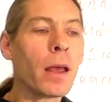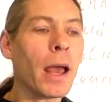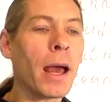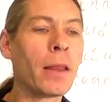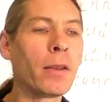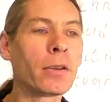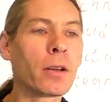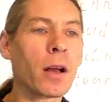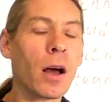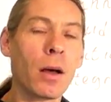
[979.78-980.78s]
and there's a
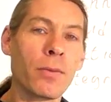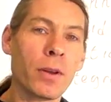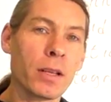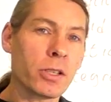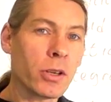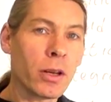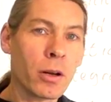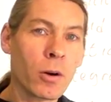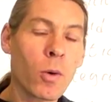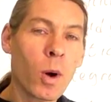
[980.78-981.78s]
confidence you need to
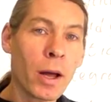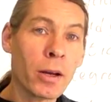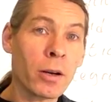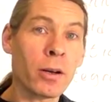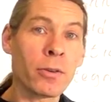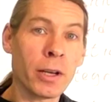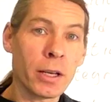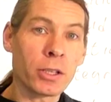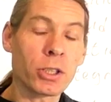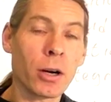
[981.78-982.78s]
acquire in reading
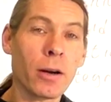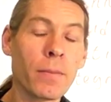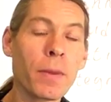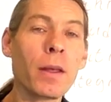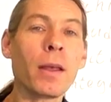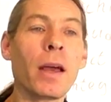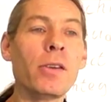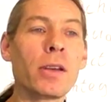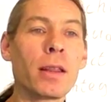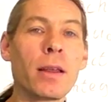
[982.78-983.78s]
a chart, and
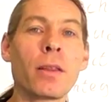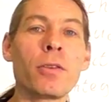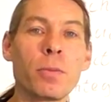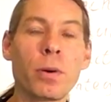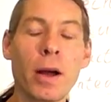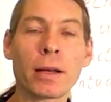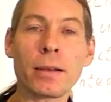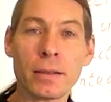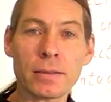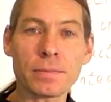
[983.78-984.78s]
you get that through
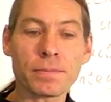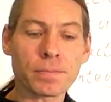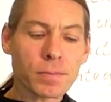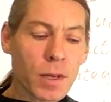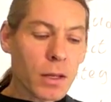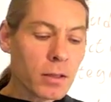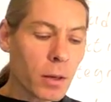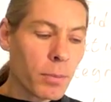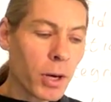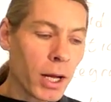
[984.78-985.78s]
practice.
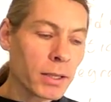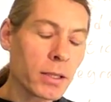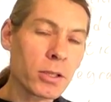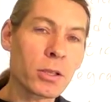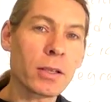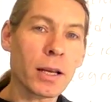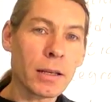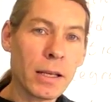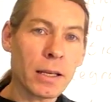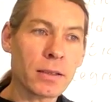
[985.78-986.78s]
So practice your
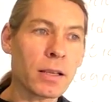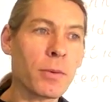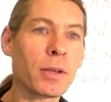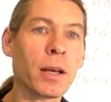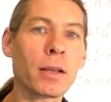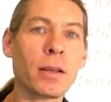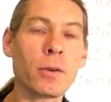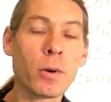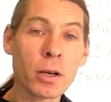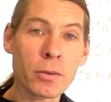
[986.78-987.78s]
technique. See what
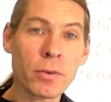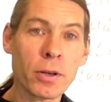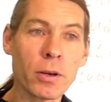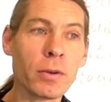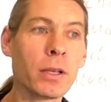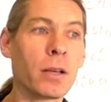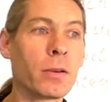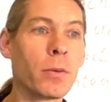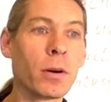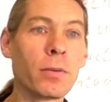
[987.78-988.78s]
technique works for you. If it
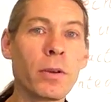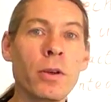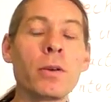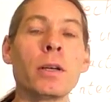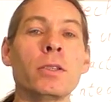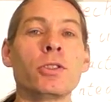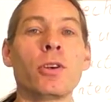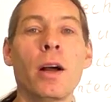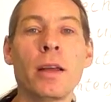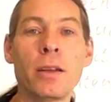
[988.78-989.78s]
doesn't work for you,
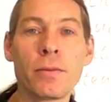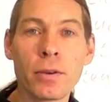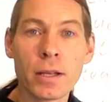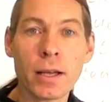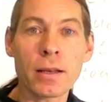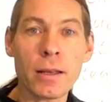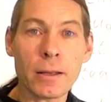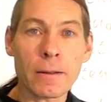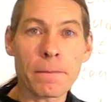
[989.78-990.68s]
try a different technique.